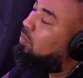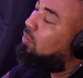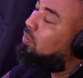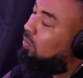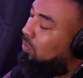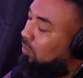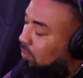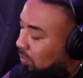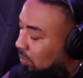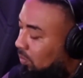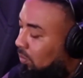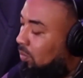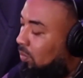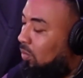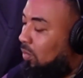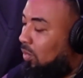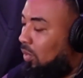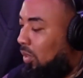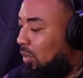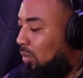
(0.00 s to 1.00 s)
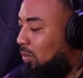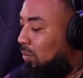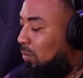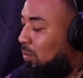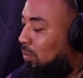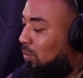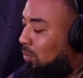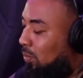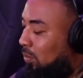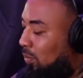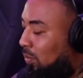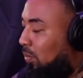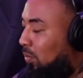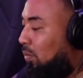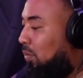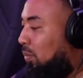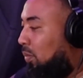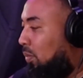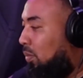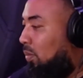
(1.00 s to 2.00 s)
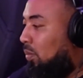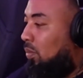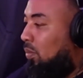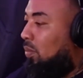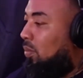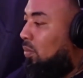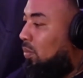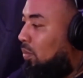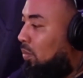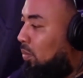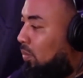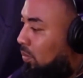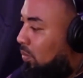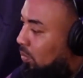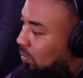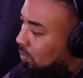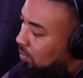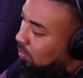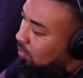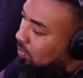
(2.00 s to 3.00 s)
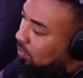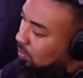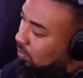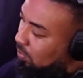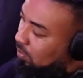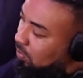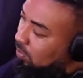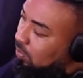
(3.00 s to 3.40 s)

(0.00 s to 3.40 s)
This person isn't speaking.